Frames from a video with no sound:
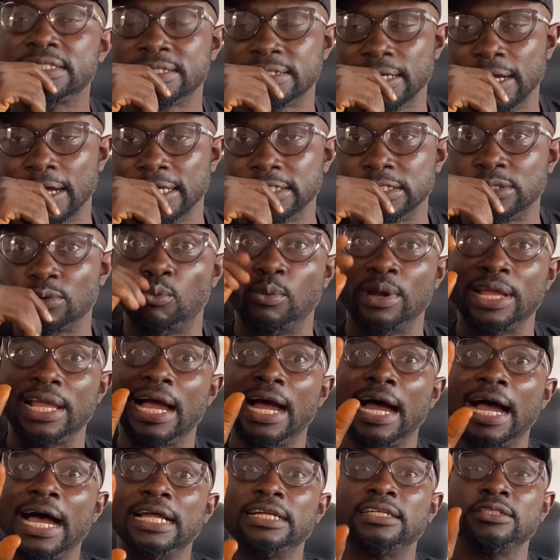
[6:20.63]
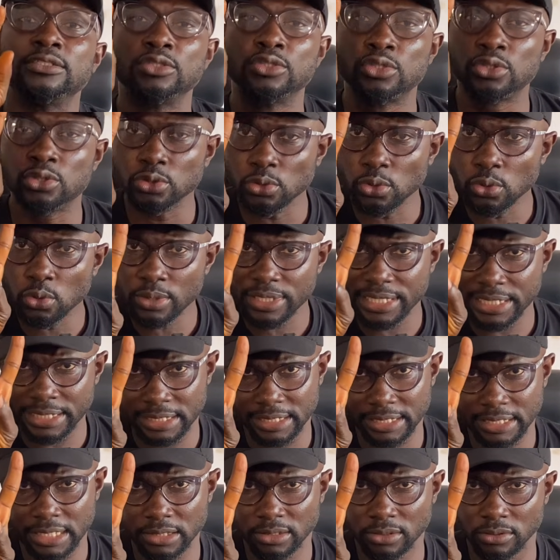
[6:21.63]
chart, we add 2
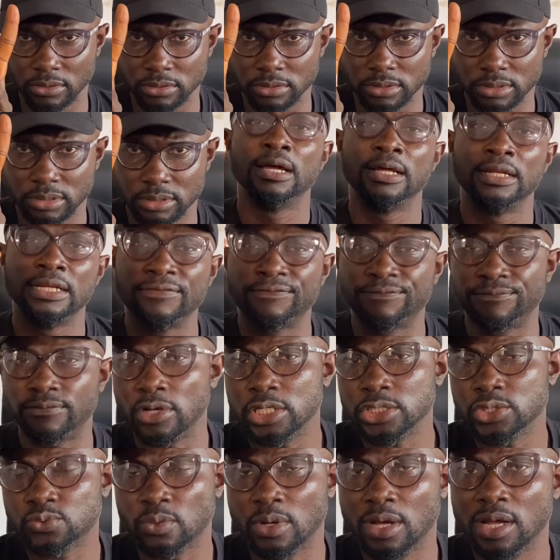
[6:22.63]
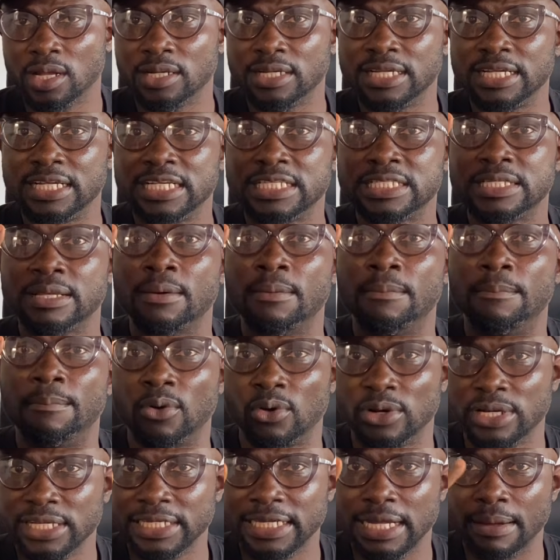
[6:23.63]
indicators. The first one is
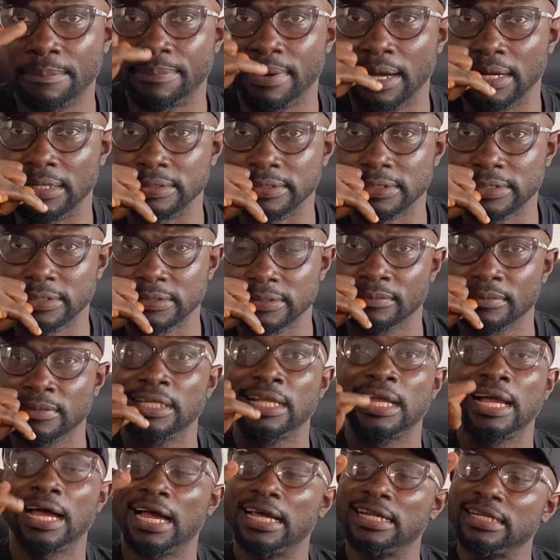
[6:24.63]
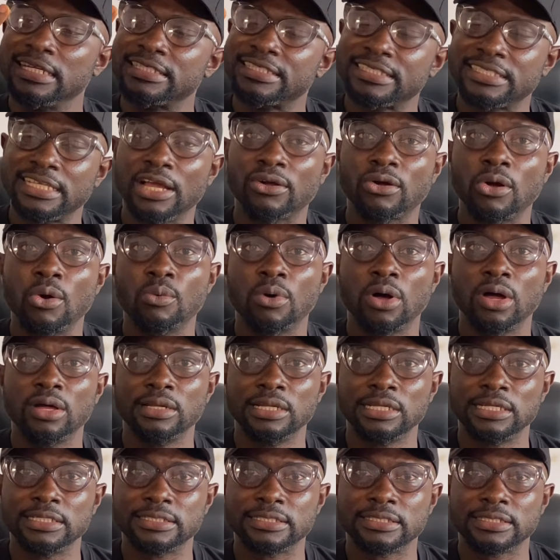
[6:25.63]
Bollinger Bands, and the second
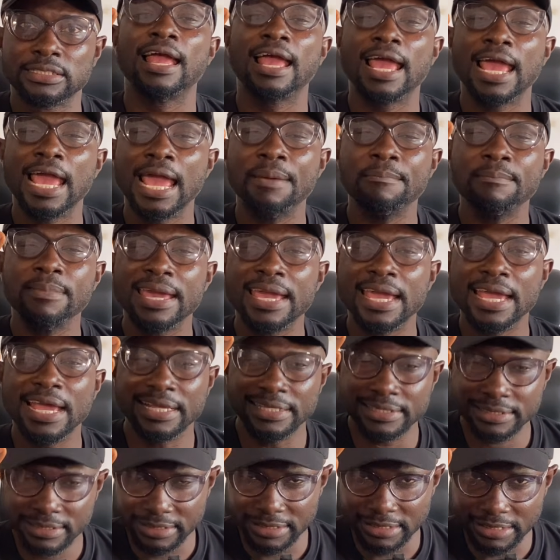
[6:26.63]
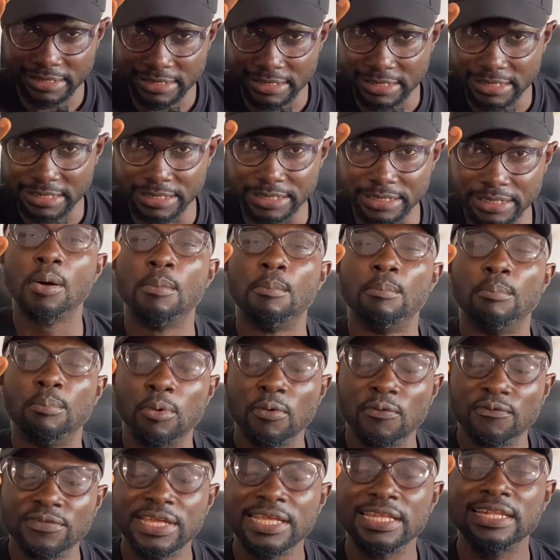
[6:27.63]
one is MACD,
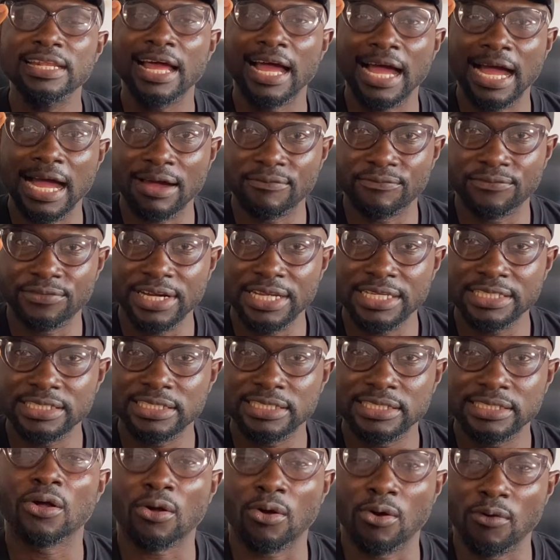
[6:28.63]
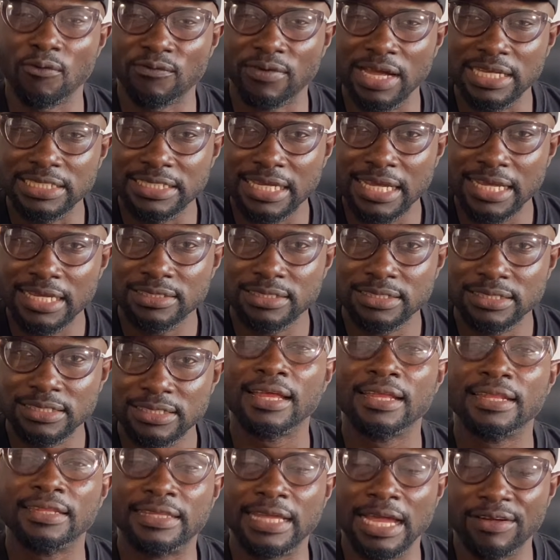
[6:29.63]
moving average
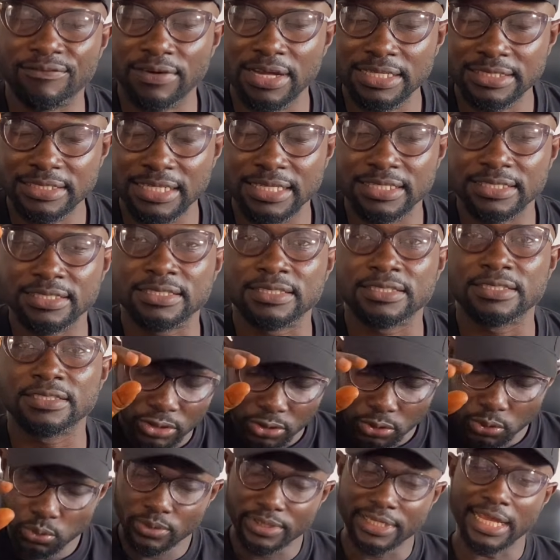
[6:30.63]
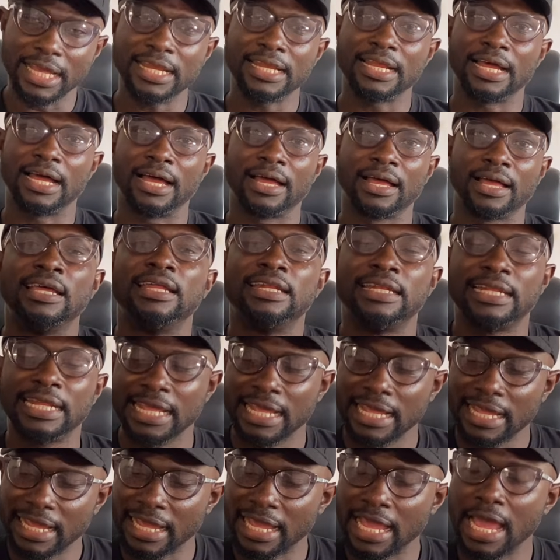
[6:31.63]
convergence divergence. Together,
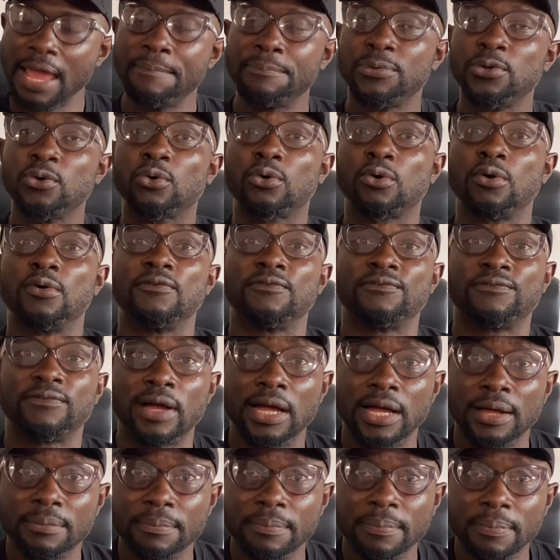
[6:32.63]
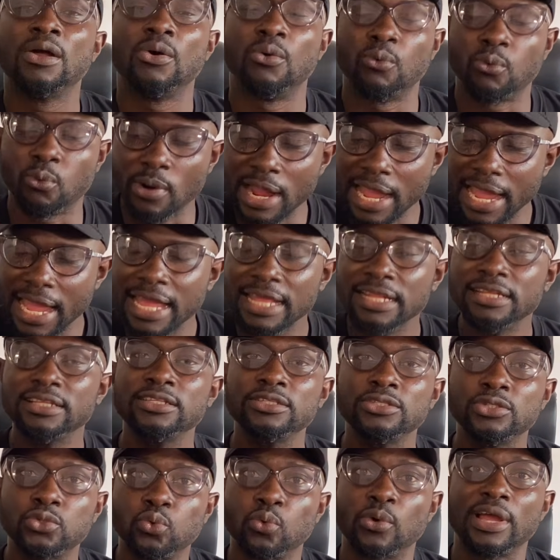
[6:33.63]
they help you confirm
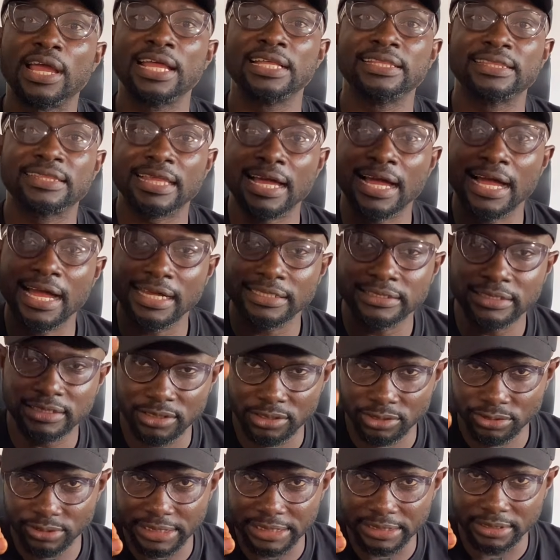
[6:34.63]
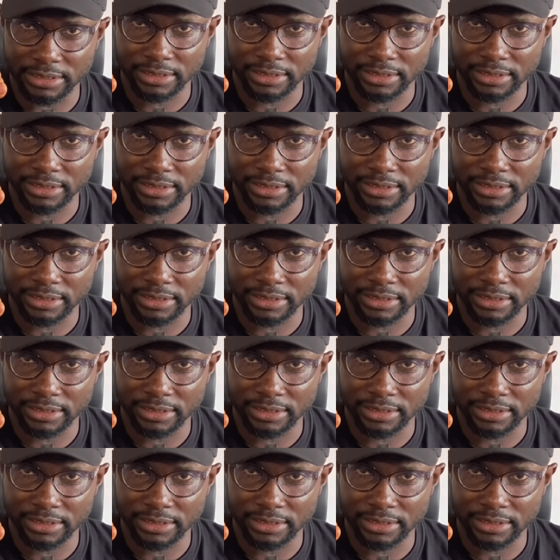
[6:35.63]
when to enter trade.